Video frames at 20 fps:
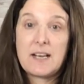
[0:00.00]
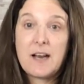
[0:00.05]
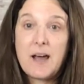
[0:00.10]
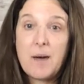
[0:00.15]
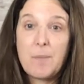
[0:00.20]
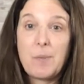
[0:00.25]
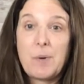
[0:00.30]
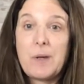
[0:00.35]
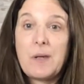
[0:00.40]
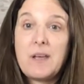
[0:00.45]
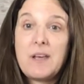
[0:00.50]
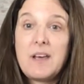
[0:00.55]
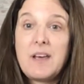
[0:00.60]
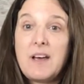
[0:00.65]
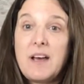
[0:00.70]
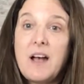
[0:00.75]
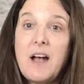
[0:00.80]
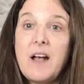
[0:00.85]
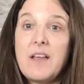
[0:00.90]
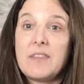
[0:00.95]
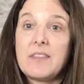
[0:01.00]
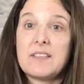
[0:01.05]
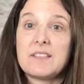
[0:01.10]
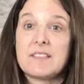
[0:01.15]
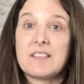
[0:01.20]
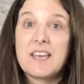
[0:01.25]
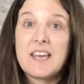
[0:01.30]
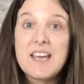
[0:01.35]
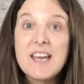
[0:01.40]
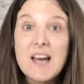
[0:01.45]
up on this
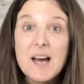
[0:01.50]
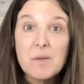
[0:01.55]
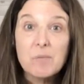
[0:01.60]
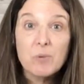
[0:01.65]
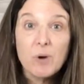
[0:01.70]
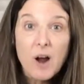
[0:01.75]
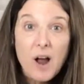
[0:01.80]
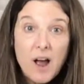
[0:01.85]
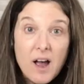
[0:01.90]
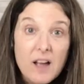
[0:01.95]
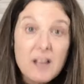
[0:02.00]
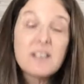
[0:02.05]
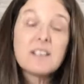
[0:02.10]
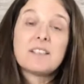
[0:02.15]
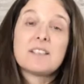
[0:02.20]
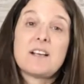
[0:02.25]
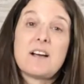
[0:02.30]
camera,